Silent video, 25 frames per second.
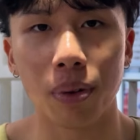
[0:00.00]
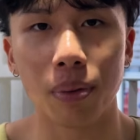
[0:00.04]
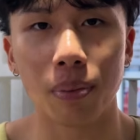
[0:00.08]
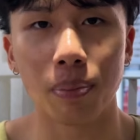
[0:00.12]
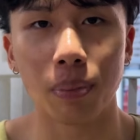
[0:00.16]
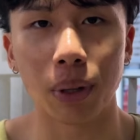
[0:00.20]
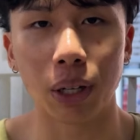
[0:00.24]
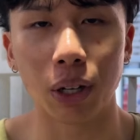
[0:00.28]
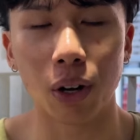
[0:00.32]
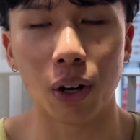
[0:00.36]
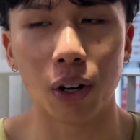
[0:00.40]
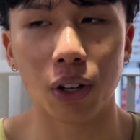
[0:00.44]

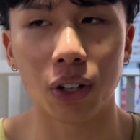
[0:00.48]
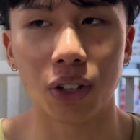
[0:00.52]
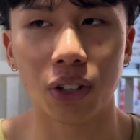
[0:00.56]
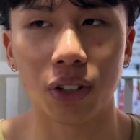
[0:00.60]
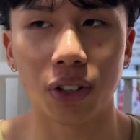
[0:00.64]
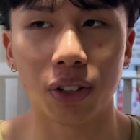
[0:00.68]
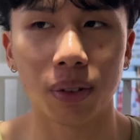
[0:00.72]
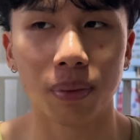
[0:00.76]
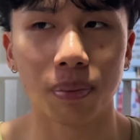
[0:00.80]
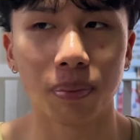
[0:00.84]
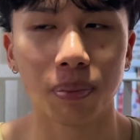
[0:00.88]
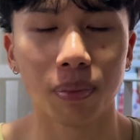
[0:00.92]

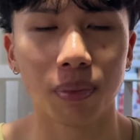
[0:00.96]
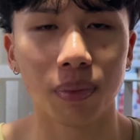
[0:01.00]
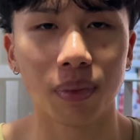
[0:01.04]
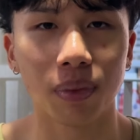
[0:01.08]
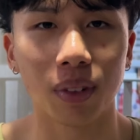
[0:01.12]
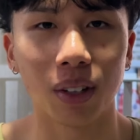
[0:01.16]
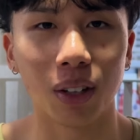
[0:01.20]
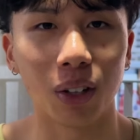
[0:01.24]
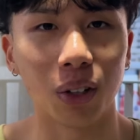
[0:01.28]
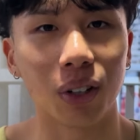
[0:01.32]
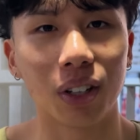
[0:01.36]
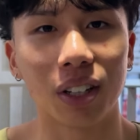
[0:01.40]
Because
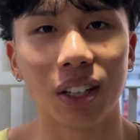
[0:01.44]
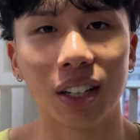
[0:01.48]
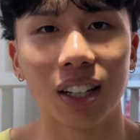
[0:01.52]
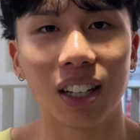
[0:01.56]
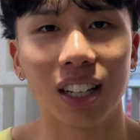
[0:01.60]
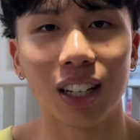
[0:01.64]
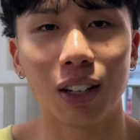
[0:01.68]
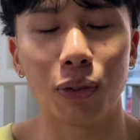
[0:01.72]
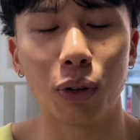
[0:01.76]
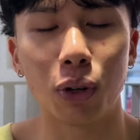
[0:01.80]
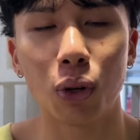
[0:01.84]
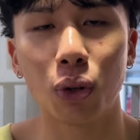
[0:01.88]
look,
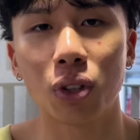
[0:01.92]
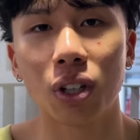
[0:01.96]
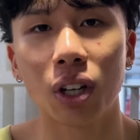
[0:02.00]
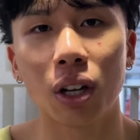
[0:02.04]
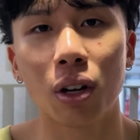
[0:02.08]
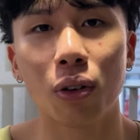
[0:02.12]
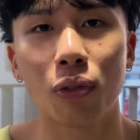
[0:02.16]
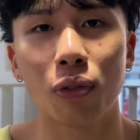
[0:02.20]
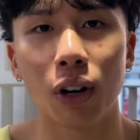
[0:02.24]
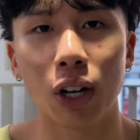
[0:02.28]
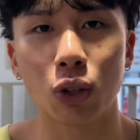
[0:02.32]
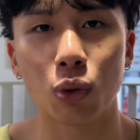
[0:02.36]
if you don't
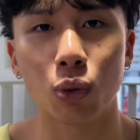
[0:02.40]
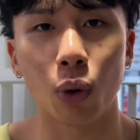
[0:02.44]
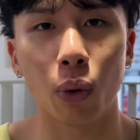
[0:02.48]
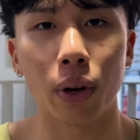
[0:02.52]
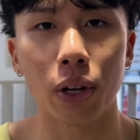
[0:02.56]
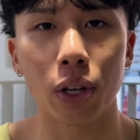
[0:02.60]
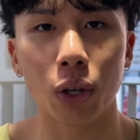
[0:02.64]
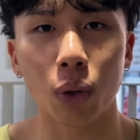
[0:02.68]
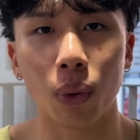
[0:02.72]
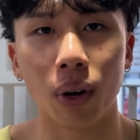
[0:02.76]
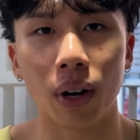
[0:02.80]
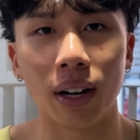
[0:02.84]
sacrifice for
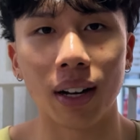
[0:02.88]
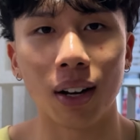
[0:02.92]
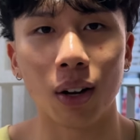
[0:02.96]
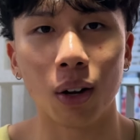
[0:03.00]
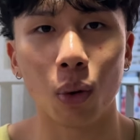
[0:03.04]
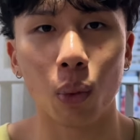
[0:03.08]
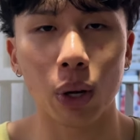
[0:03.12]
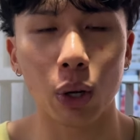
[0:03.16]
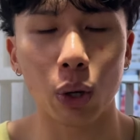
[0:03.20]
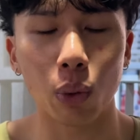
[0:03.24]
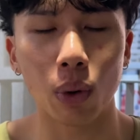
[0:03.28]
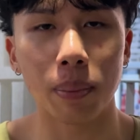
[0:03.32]
what you
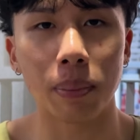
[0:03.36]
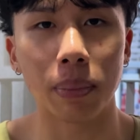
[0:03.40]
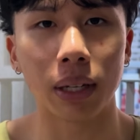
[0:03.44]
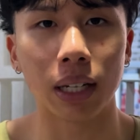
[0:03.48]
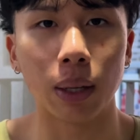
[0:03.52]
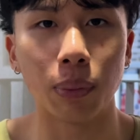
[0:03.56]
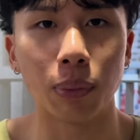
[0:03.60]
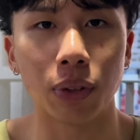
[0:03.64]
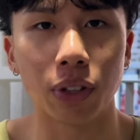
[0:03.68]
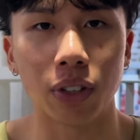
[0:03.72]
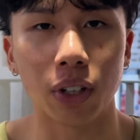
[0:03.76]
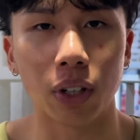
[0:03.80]
want
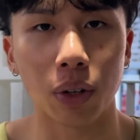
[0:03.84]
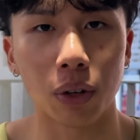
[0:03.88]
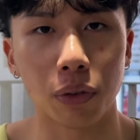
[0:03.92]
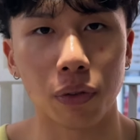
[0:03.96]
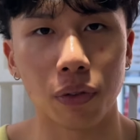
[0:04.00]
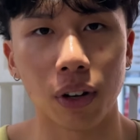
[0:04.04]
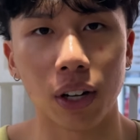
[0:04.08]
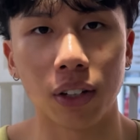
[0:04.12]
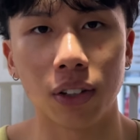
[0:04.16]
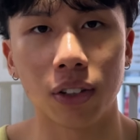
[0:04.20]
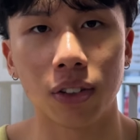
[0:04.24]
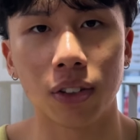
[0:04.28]
becomes a
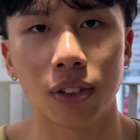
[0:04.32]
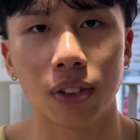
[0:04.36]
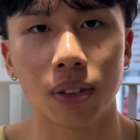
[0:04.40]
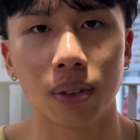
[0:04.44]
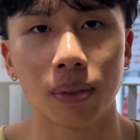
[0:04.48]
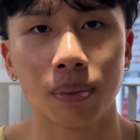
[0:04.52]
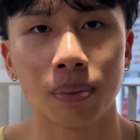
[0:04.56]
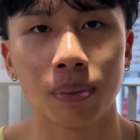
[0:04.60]
sacrifice.